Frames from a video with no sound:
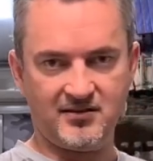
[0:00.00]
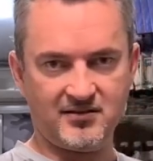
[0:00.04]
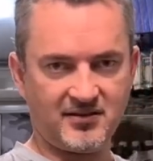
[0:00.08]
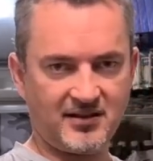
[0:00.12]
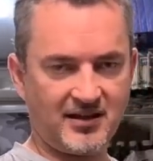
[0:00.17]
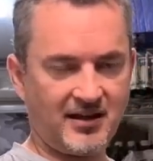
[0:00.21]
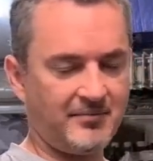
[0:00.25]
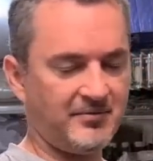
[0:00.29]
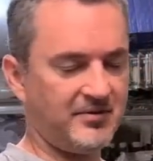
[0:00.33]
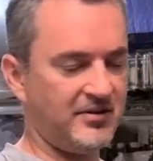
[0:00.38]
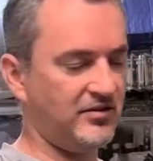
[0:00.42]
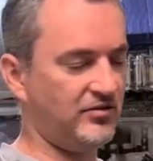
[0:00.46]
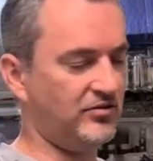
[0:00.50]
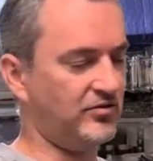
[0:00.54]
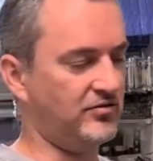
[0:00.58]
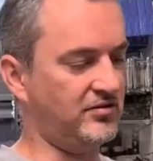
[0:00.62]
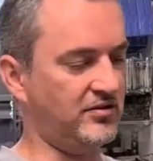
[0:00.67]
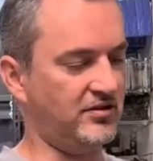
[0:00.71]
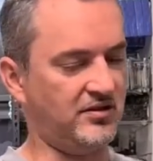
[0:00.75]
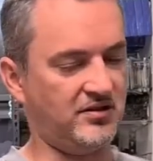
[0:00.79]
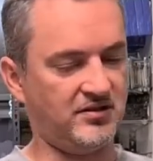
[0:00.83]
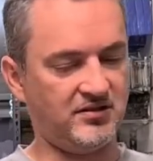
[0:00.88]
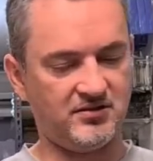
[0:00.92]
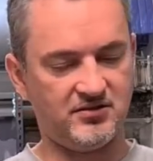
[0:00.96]
coming into
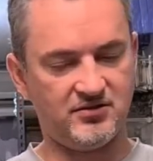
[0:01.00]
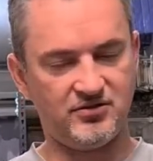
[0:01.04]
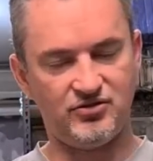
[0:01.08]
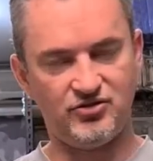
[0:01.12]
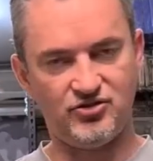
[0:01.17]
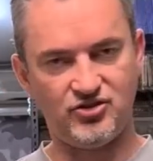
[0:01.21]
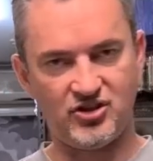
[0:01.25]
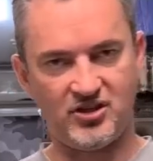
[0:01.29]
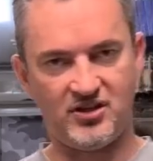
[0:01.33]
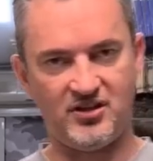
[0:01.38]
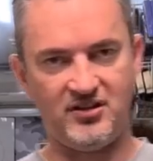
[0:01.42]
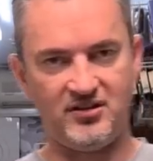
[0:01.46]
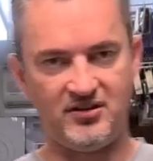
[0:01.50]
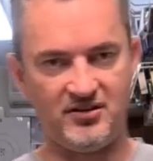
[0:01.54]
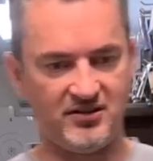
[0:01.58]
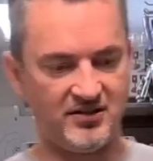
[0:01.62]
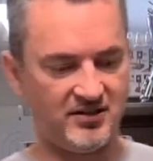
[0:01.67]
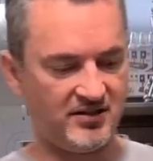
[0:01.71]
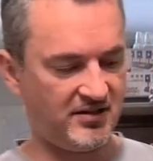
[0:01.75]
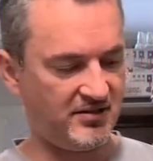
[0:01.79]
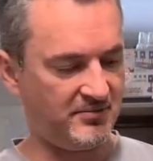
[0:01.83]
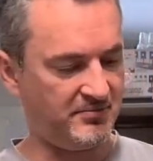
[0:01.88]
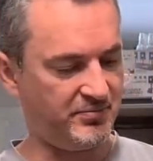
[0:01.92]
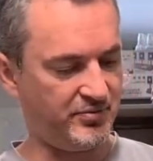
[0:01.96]
the
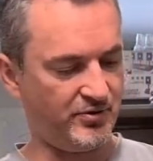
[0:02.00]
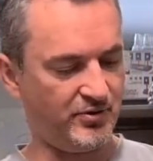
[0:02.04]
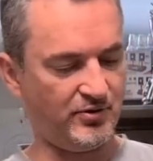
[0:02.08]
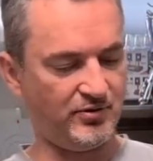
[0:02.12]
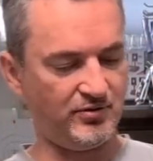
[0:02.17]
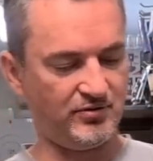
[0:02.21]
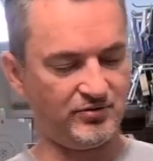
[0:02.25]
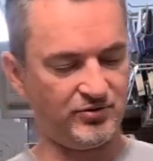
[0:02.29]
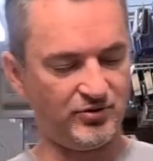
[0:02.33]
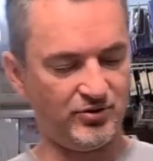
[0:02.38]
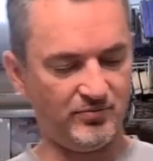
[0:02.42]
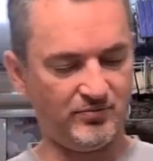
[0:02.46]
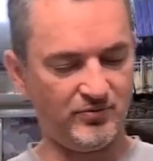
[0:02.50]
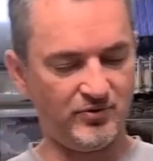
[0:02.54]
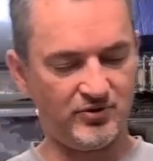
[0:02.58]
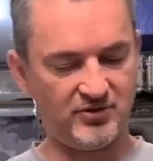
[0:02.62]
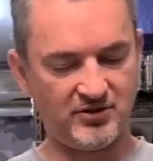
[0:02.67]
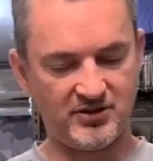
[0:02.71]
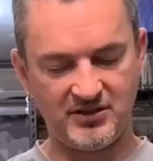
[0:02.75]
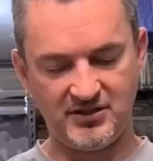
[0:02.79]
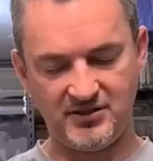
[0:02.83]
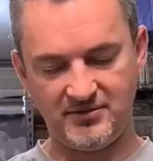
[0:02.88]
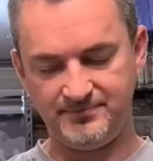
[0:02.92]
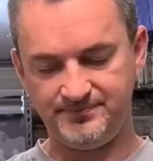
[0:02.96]
gel ball
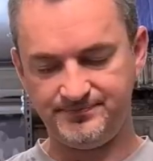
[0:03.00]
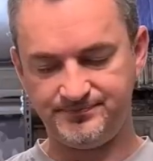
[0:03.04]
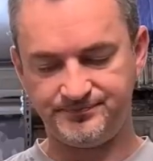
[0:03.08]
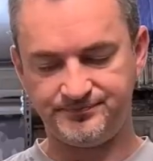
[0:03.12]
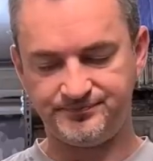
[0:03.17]
community,